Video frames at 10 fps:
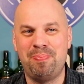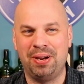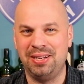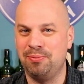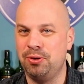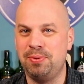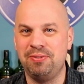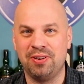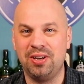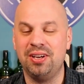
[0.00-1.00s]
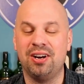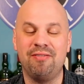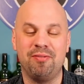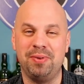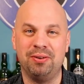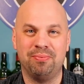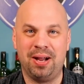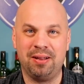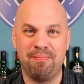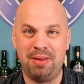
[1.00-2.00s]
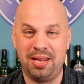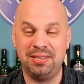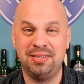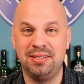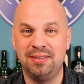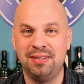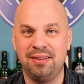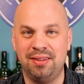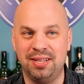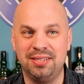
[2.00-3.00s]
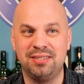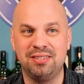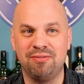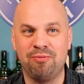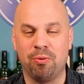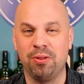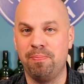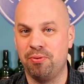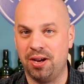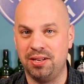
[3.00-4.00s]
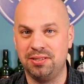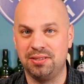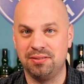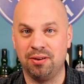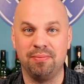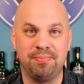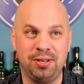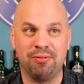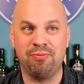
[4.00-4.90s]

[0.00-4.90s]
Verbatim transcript: But it would be very hard for me to recommend this for the price, or, you know,